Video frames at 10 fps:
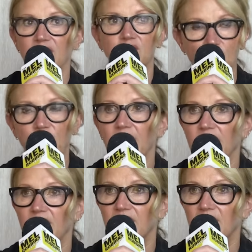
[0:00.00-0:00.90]
in your
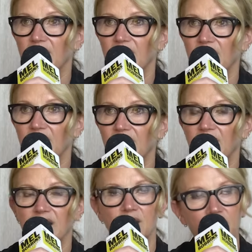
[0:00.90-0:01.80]
brain.
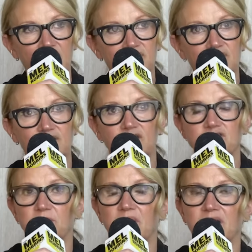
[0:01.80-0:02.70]
It impacts
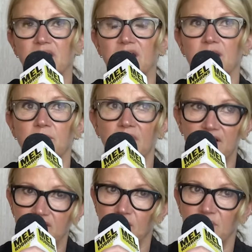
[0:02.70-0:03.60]
decision-making. It
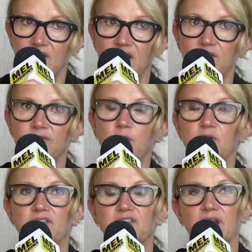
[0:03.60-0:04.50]
impacts your ability to
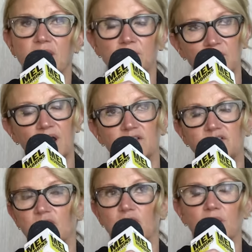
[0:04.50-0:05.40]
focus. It
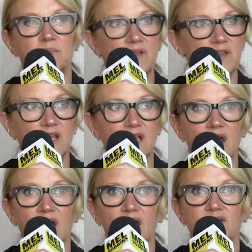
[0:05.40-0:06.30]
impacts your ability
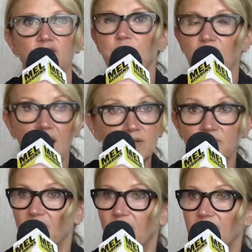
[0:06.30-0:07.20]
to
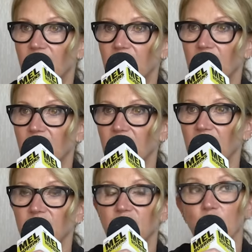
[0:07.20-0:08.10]
problem solve.
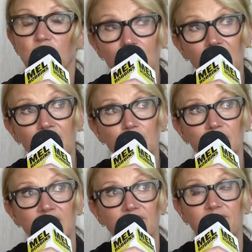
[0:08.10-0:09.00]
And so you're not
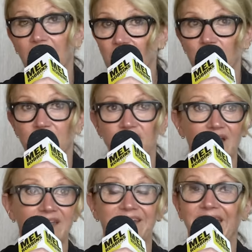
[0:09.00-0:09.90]
only firing a
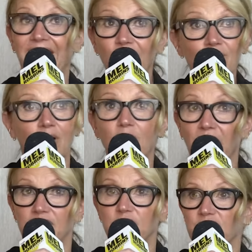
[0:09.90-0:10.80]
second arrow
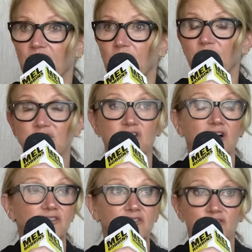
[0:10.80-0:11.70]
at yourself, which
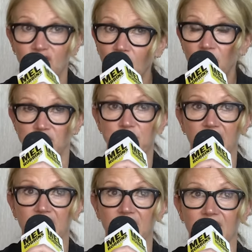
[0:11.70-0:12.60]
causes so much
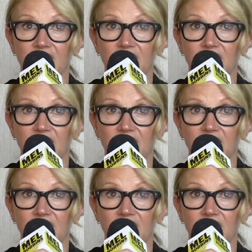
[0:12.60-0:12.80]
pain,